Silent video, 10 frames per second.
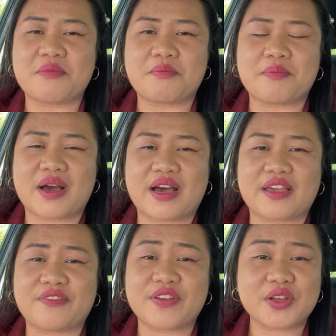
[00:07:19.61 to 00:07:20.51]
my
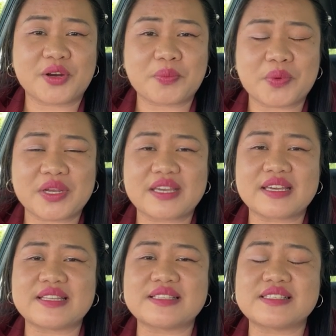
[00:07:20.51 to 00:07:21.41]

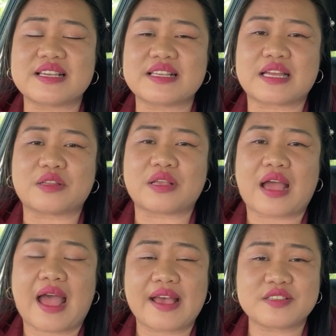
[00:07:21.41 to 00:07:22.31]
fingerprints, that
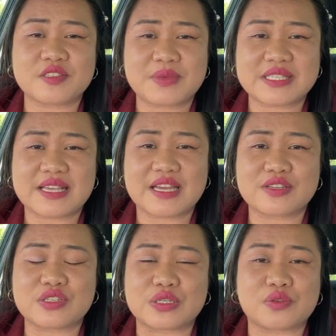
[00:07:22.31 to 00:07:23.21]
has to be
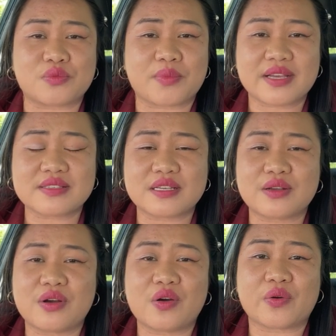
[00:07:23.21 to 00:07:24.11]
sent to New
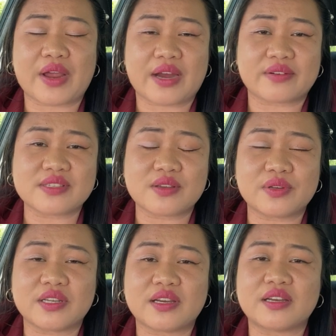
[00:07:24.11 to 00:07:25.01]
Mexico or
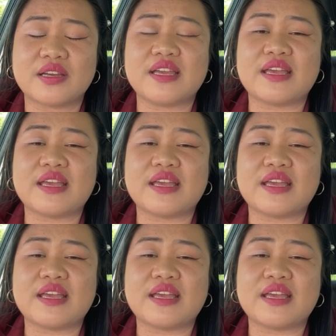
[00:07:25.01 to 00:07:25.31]
Arizona